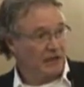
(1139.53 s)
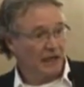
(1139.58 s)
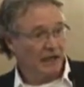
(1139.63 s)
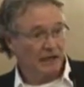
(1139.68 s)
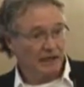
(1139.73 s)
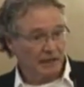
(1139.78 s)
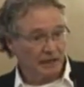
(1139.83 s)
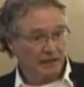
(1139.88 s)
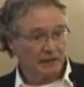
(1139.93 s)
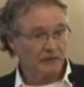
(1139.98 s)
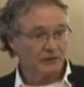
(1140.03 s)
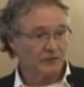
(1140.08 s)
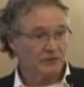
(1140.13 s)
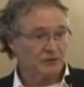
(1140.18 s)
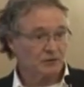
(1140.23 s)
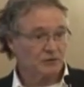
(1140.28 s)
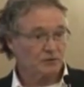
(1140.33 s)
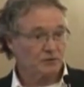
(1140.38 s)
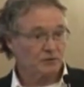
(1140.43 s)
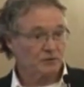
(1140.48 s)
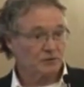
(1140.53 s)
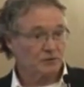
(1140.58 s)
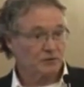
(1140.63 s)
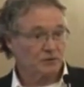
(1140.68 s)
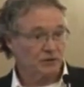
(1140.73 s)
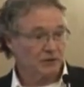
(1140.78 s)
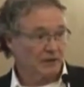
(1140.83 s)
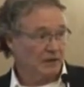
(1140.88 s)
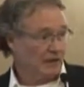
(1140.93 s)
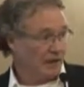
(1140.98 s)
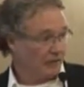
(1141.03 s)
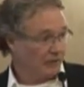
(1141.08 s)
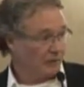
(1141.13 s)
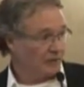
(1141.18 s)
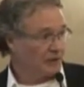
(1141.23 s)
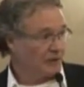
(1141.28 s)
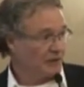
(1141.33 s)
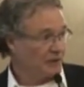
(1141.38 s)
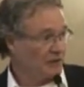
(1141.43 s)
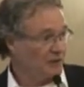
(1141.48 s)
and individuals
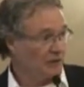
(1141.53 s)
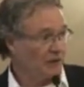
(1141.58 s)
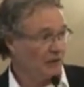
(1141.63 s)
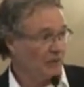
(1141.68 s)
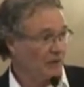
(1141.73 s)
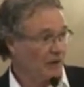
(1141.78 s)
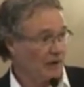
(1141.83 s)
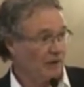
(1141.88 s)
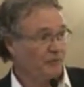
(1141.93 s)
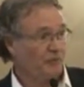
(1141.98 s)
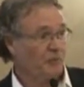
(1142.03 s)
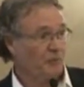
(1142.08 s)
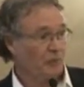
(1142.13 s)
every year, and we have a